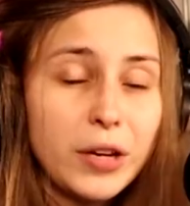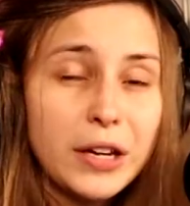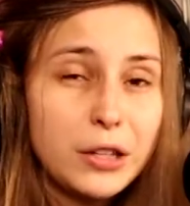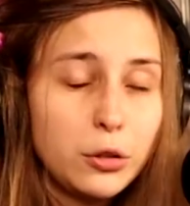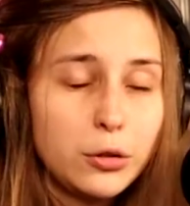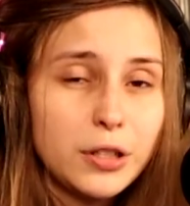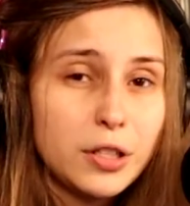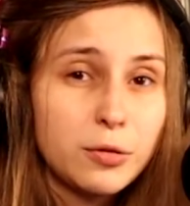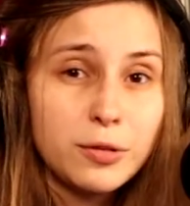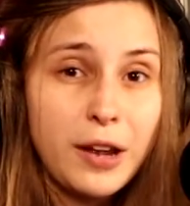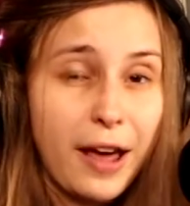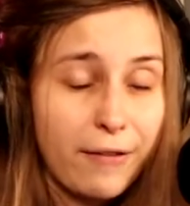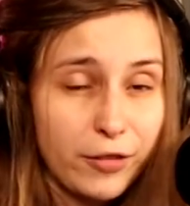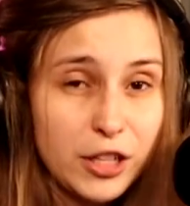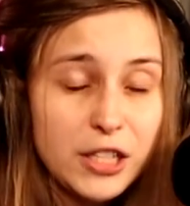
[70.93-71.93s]
We can do this with
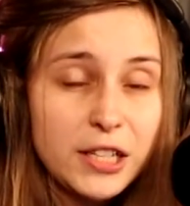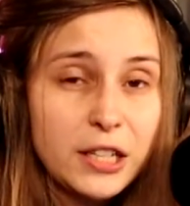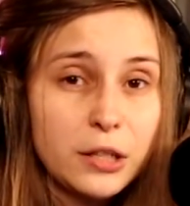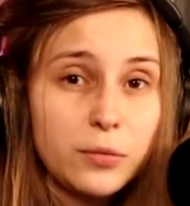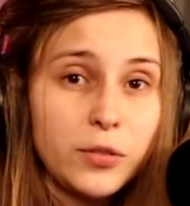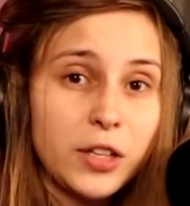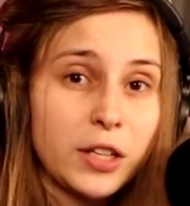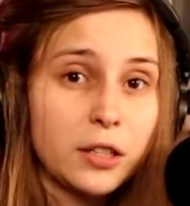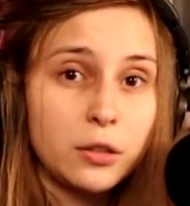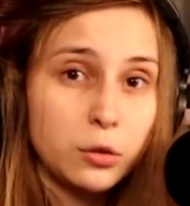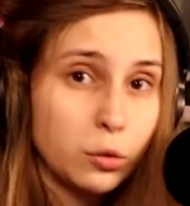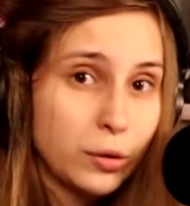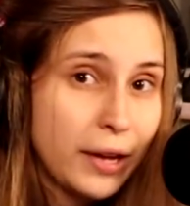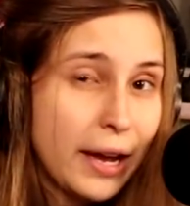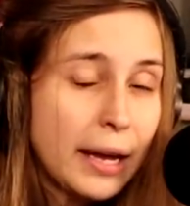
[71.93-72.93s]
everything, we can do
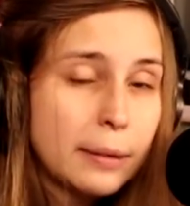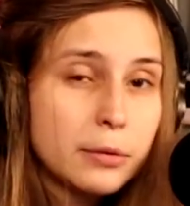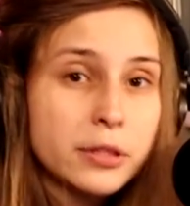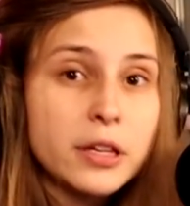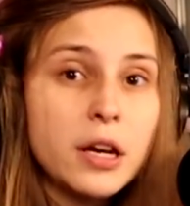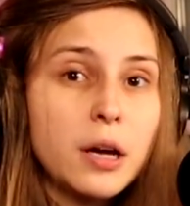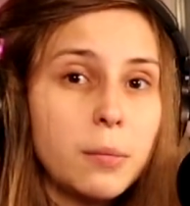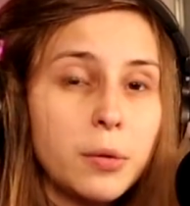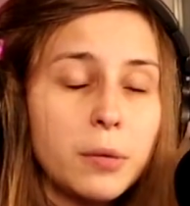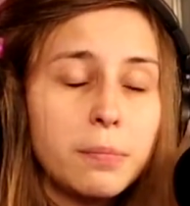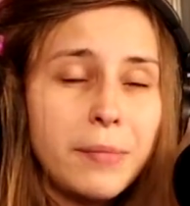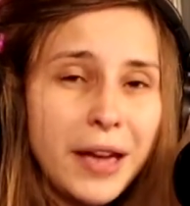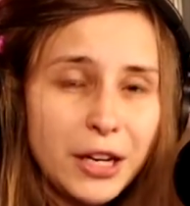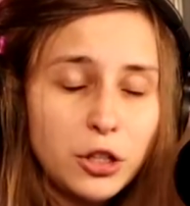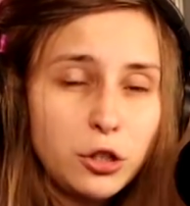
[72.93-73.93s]
games, but
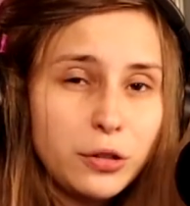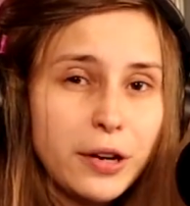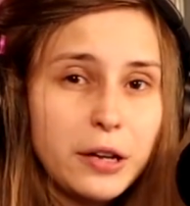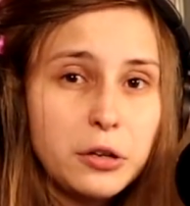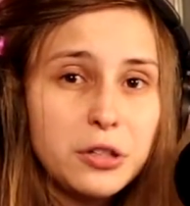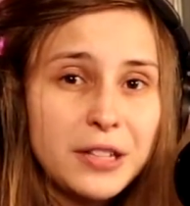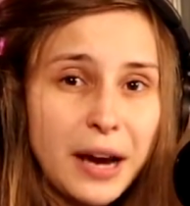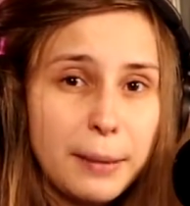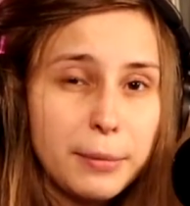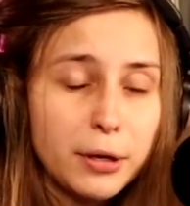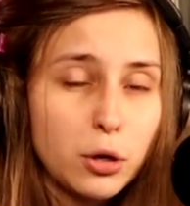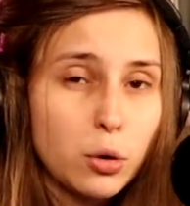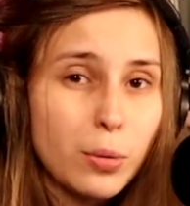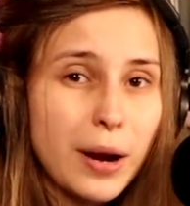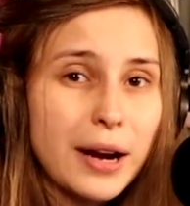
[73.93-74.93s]
make sure that you type it
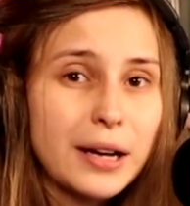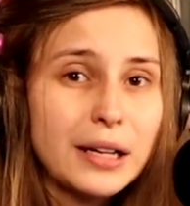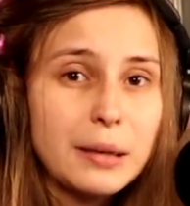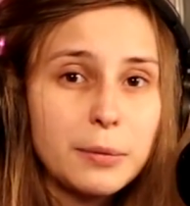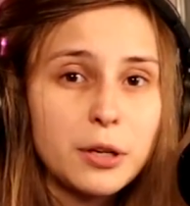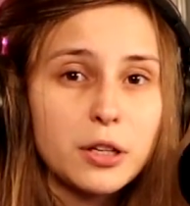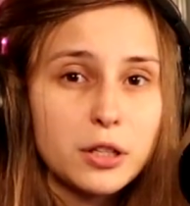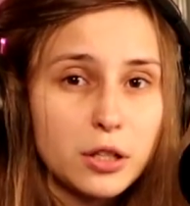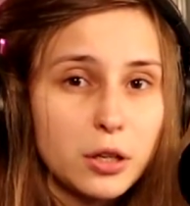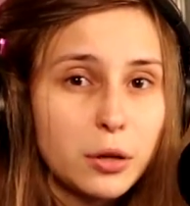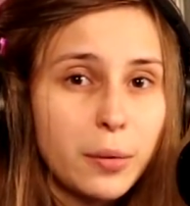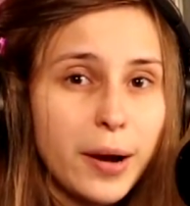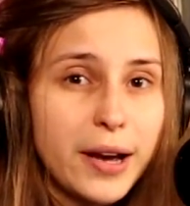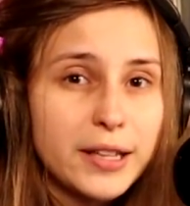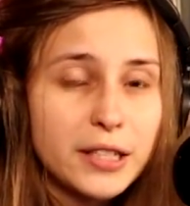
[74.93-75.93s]
correctly because
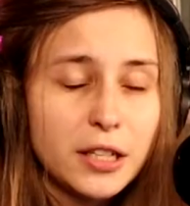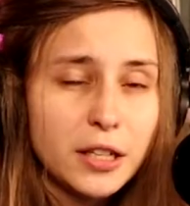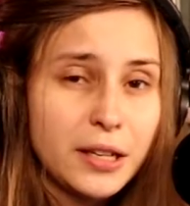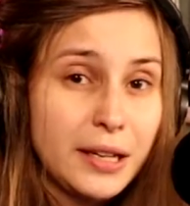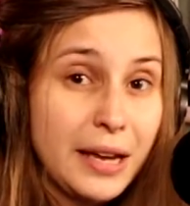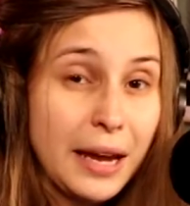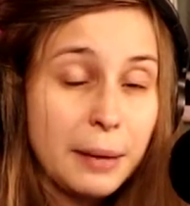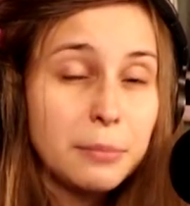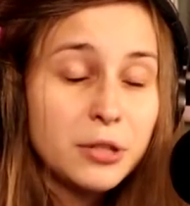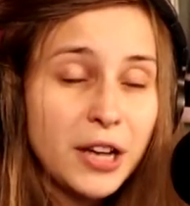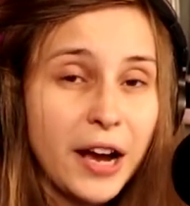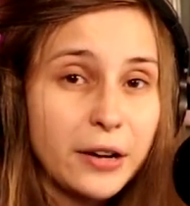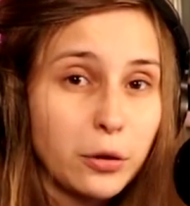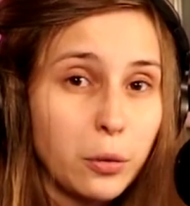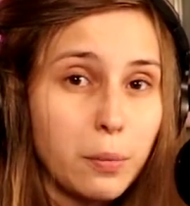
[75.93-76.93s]
otherwise the game
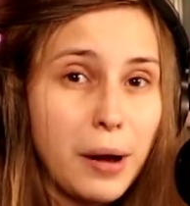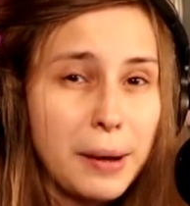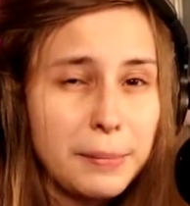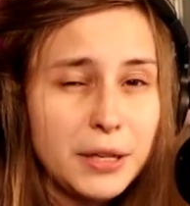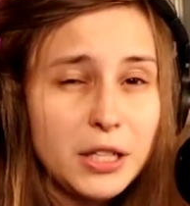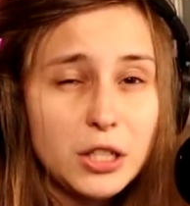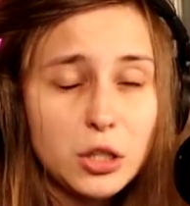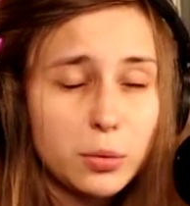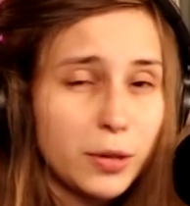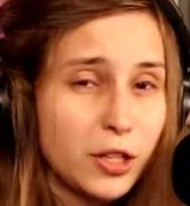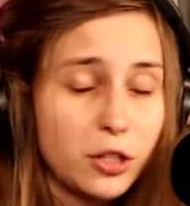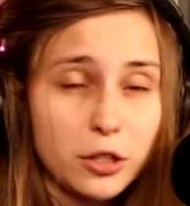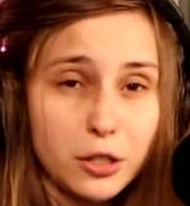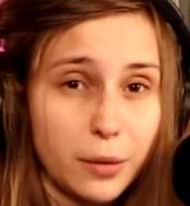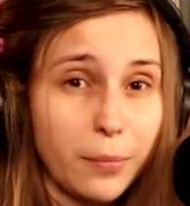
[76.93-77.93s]
title might be switched
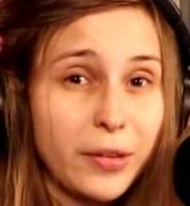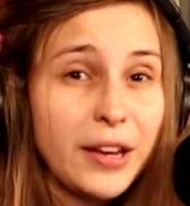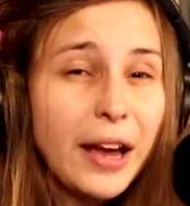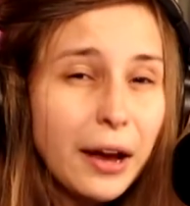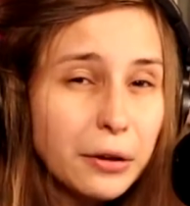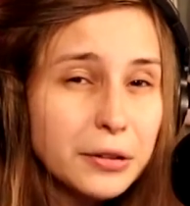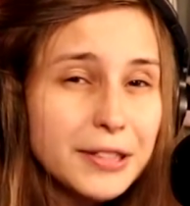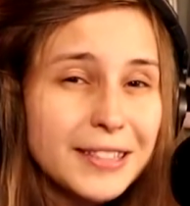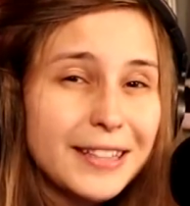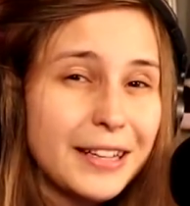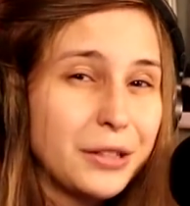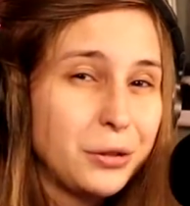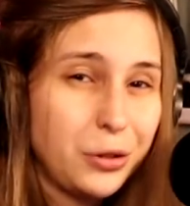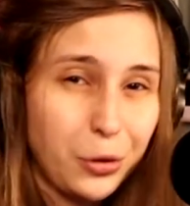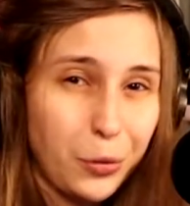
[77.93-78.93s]
to something else that
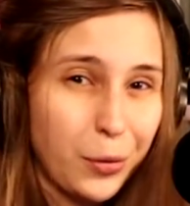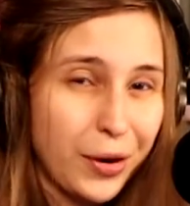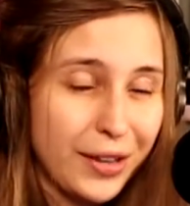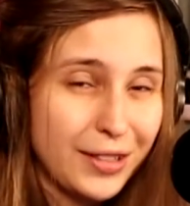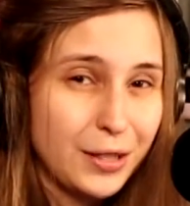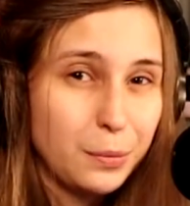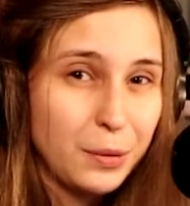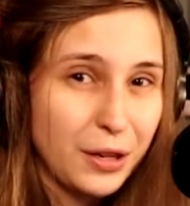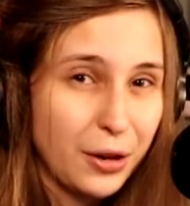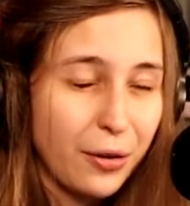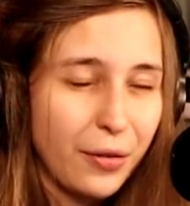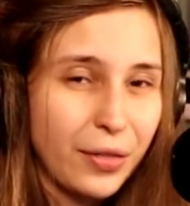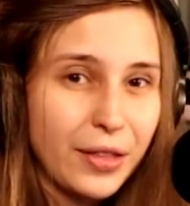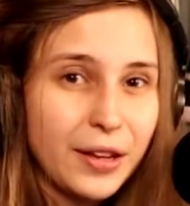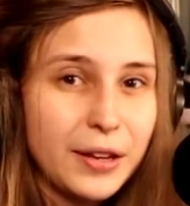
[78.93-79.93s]
you don't want it to be on.